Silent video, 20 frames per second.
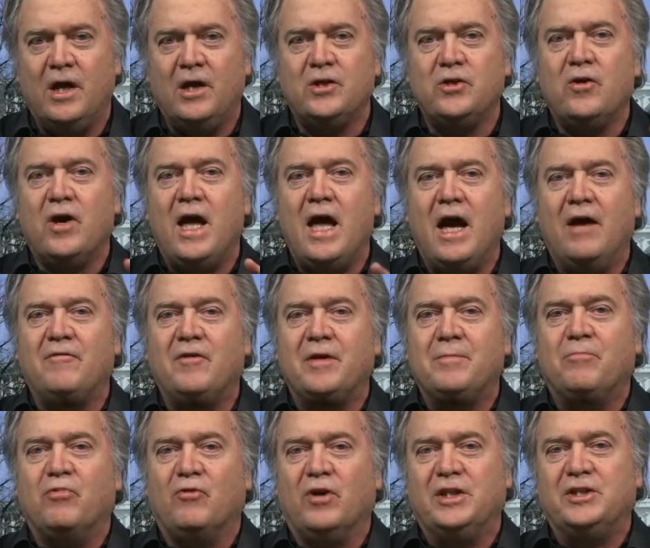You have a
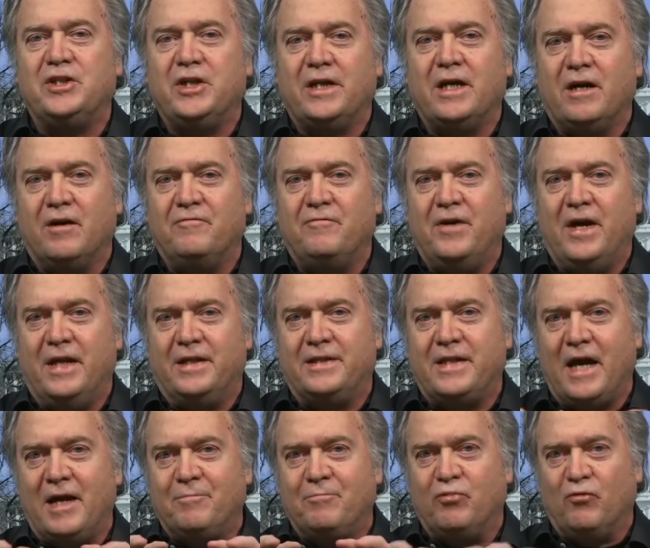bridging event.
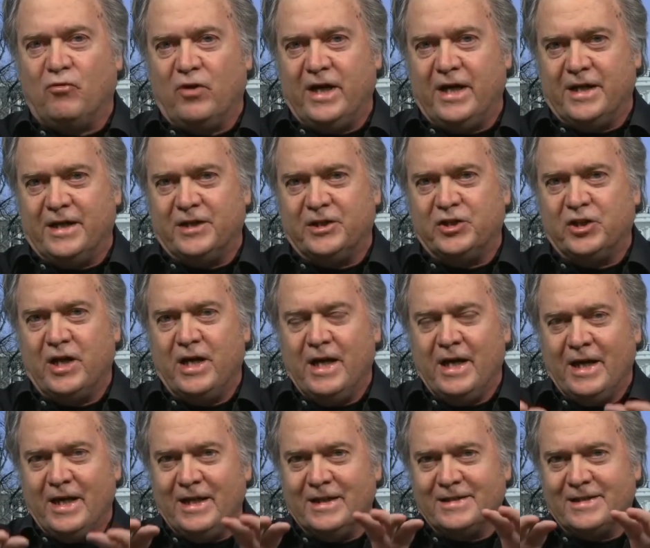That bridge
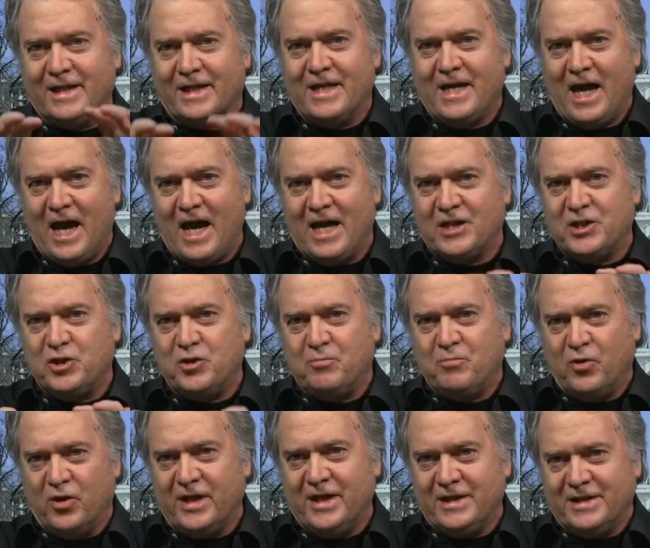is the cash you
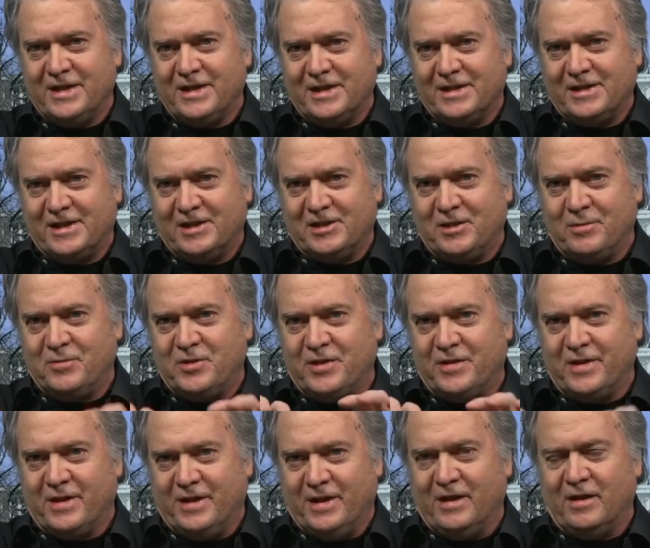put into the system to
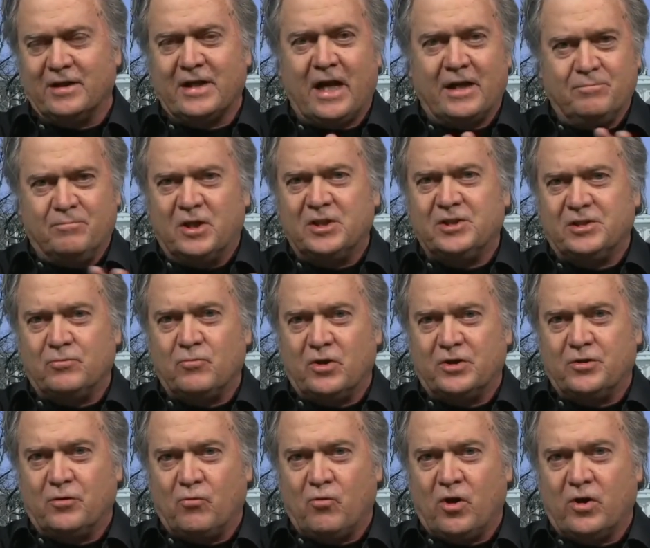the little guy, much of
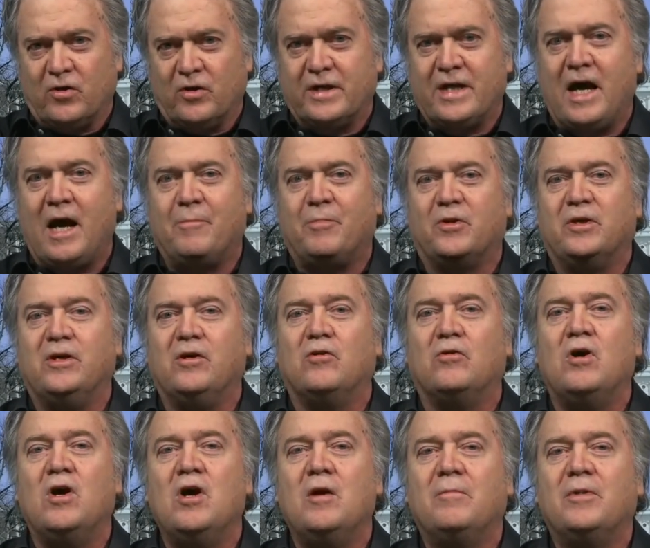what they're working on Capitol
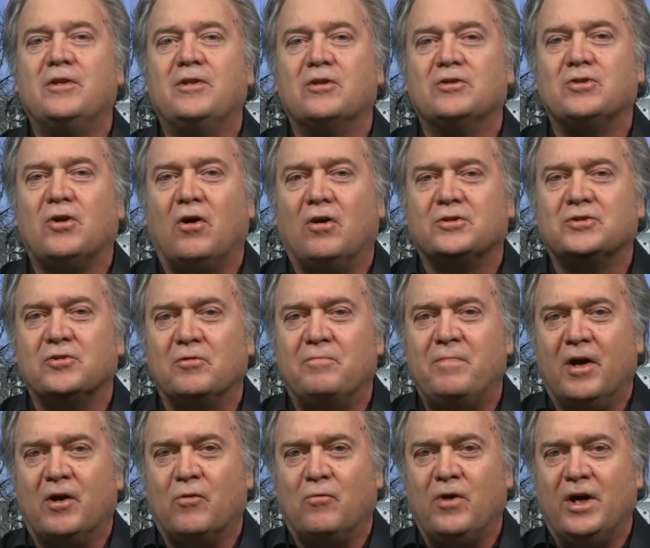Hill, but there's also
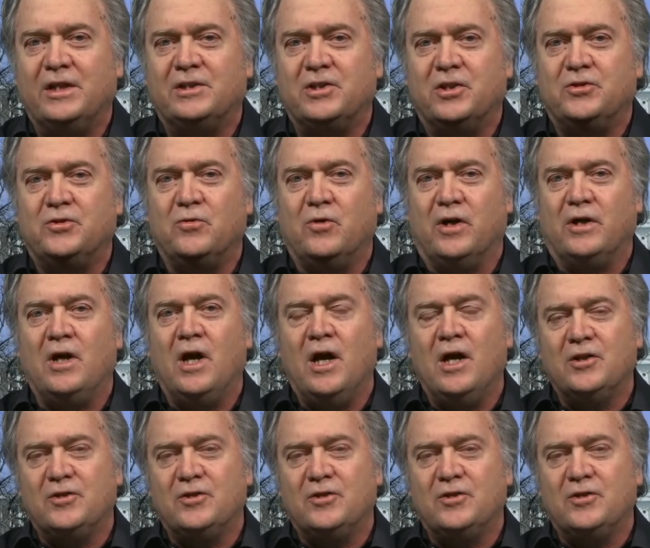better ways to do it.